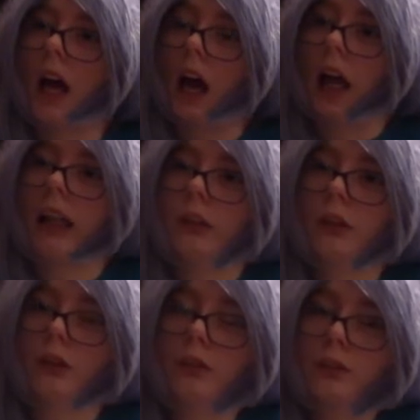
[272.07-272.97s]
I
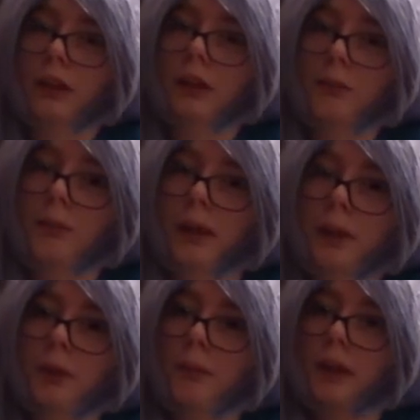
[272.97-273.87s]
don't recommend
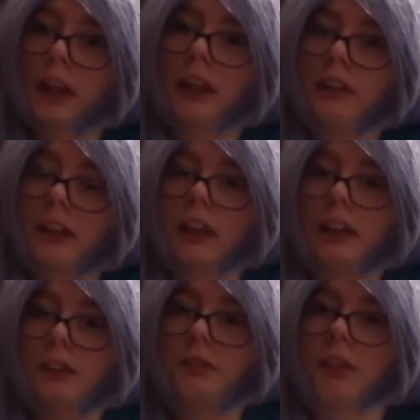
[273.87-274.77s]
it because it
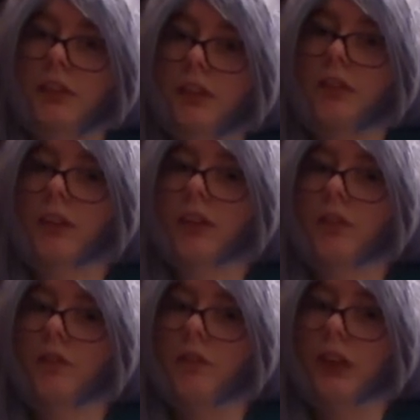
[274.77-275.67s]
gets very
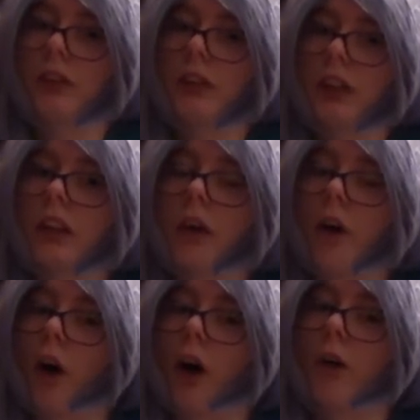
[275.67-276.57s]
confusing
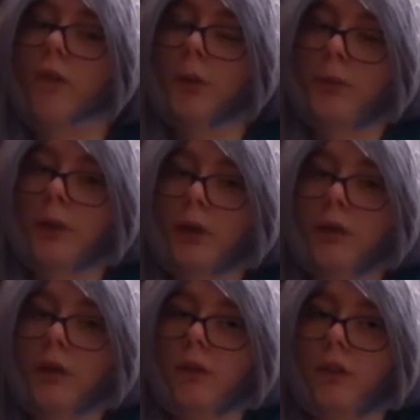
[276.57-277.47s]
on what book
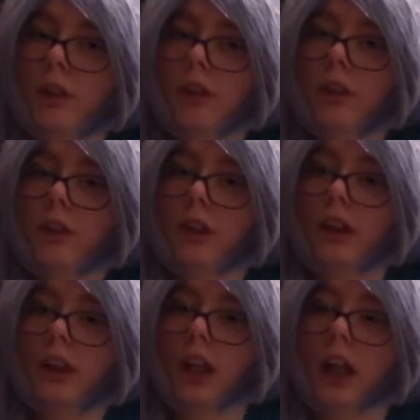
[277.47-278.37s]
you are working
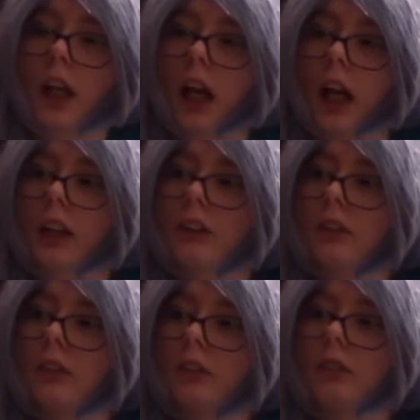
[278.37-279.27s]
on. I
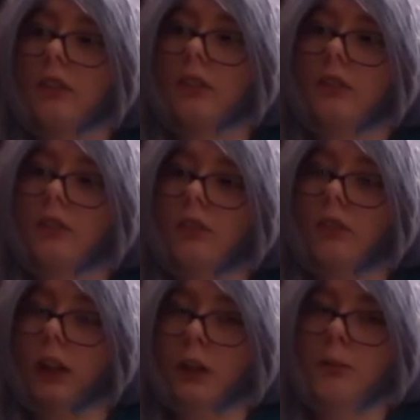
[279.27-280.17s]

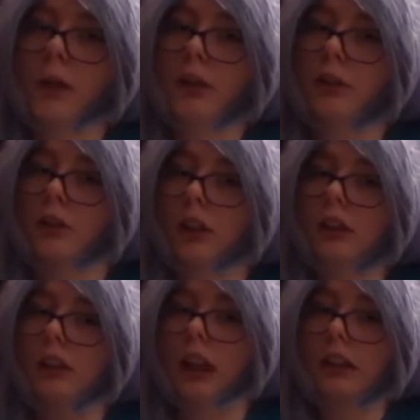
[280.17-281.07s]
recommend
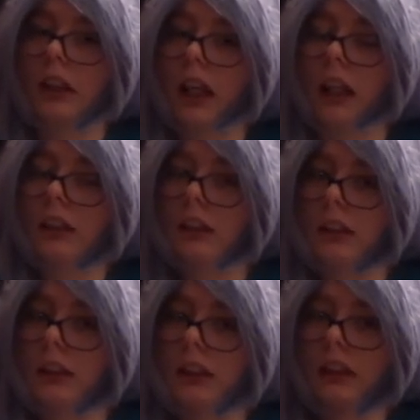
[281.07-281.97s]
jotting down the
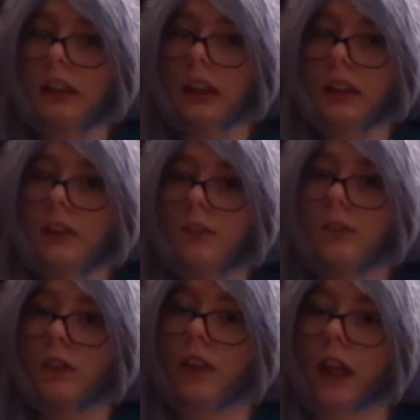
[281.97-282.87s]
ideas and
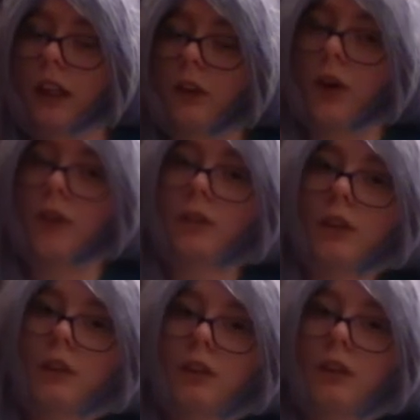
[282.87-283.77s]
for that
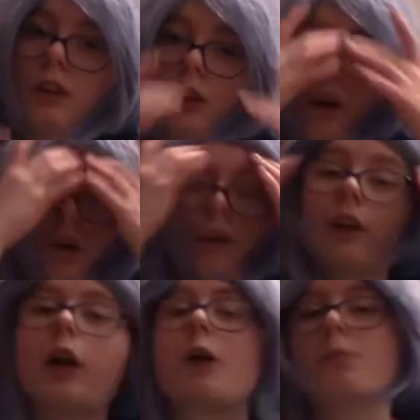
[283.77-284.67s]
novel or
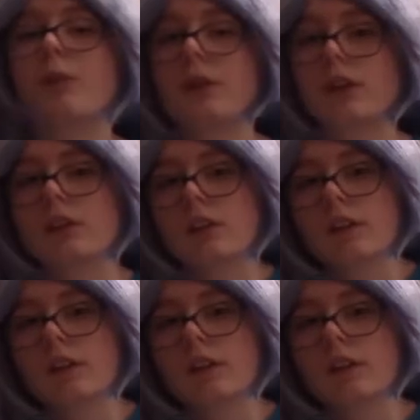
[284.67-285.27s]
that book